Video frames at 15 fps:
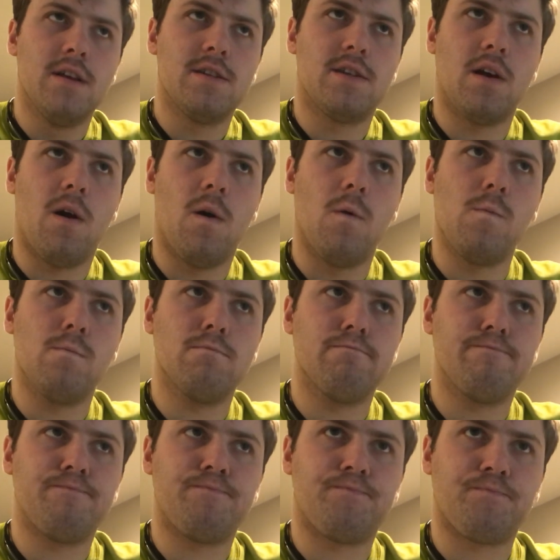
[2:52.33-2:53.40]
So
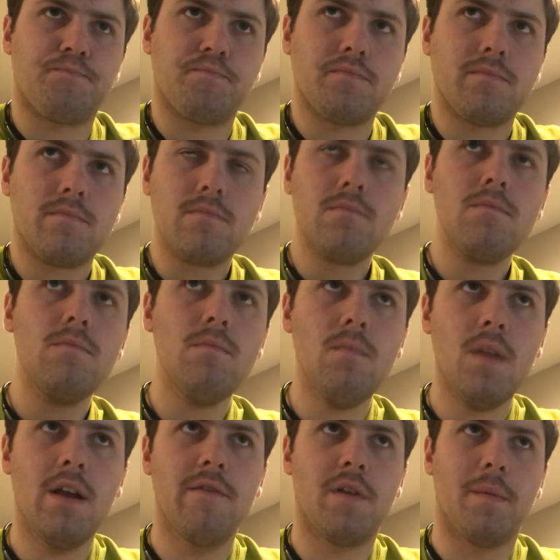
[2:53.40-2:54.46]

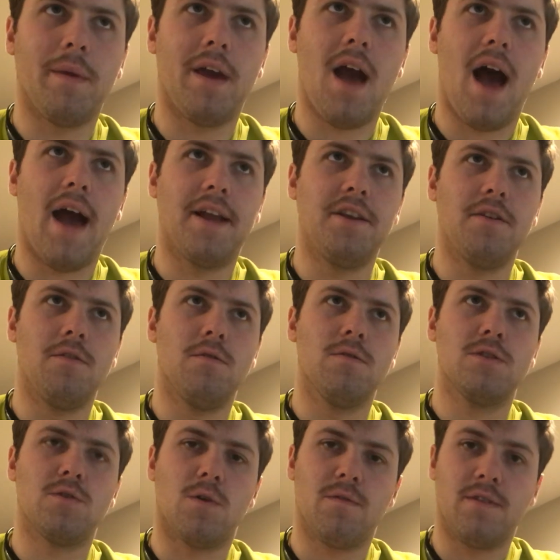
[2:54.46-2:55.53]
for me, I do
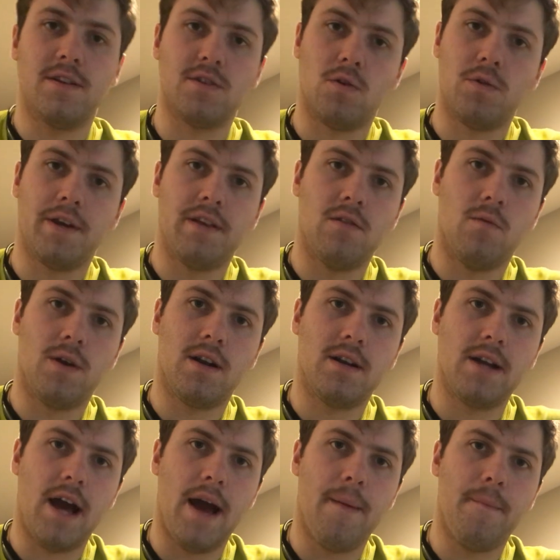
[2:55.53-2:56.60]
storefronts only in the
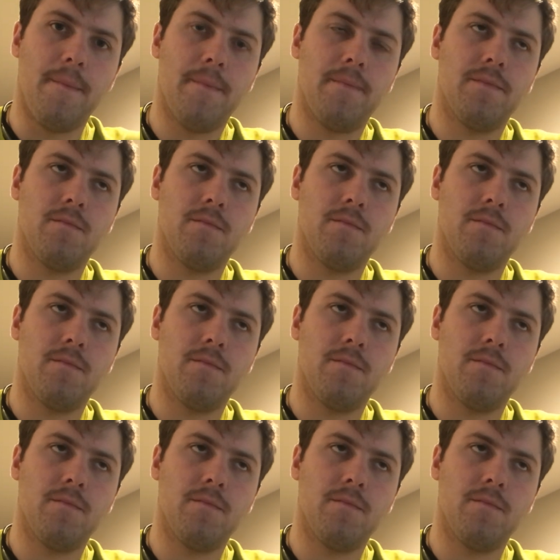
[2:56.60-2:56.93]
wintertime.